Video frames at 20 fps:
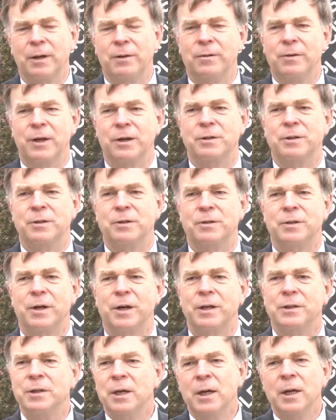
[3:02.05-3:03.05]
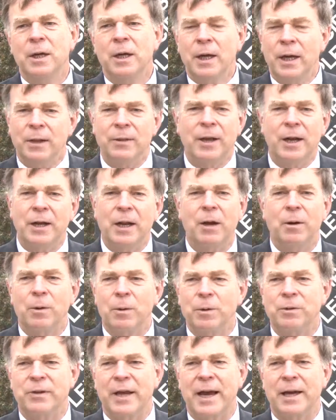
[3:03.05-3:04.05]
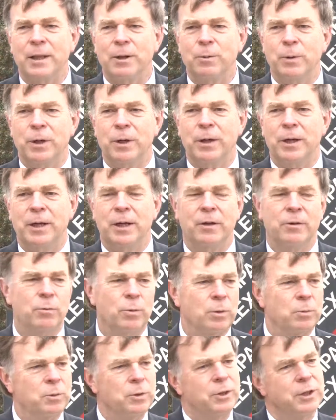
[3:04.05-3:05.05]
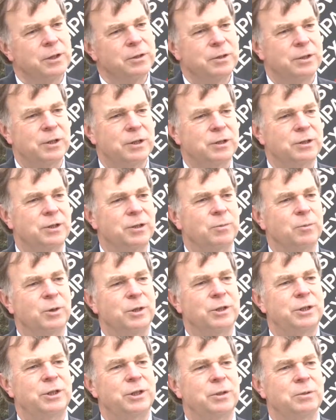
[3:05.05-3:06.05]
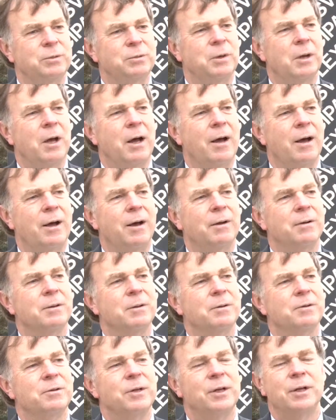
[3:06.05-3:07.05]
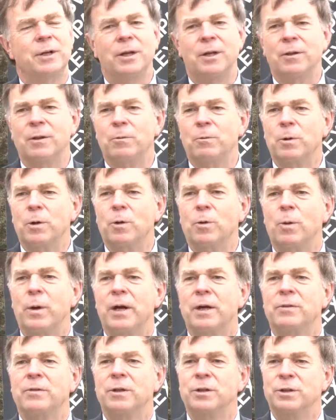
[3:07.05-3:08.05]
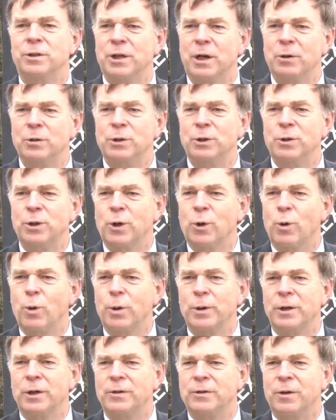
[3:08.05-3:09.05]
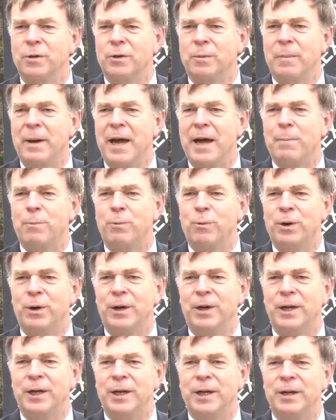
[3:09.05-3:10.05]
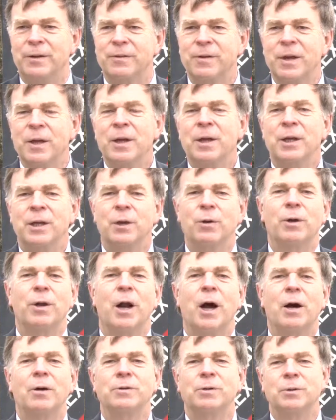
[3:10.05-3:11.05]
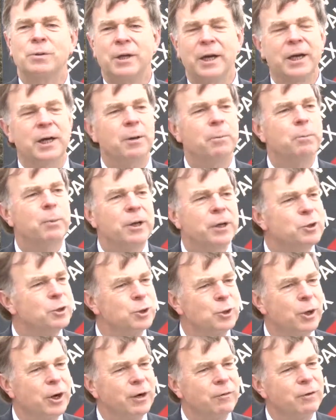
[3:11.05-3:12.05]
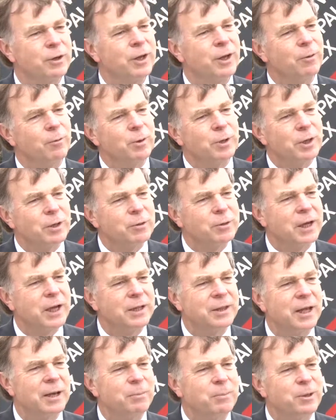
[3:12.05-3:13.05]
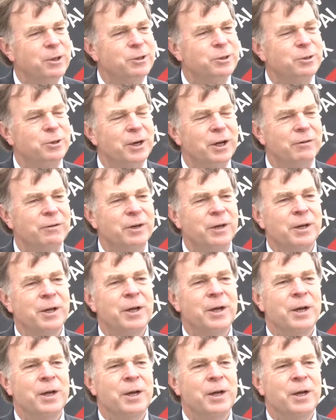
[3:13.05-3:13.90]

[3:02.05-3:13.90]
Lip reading: at such and such, and they don't know exactly where it is. Well, with this system, once you send in the request, it shows you the coordinates on the map where it is. You can also take a picture of it, and when you take that picture of it,